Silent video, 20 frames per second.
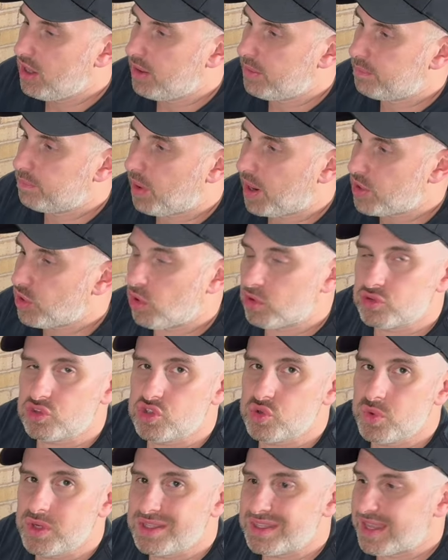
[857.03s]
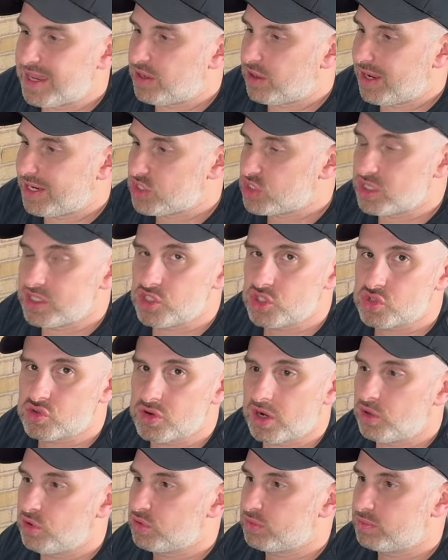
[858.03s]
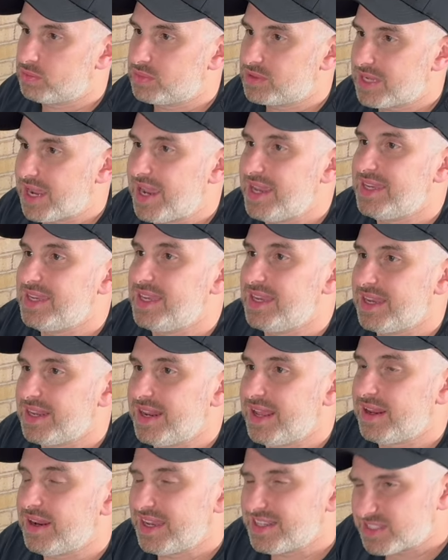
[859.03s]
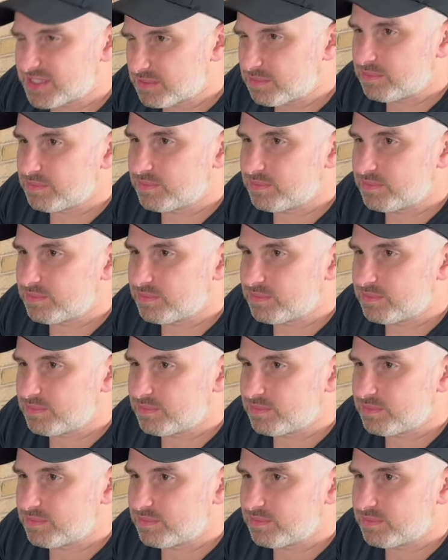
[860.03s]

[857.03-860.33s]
By not doing that, I actually struggled taking it out. I had to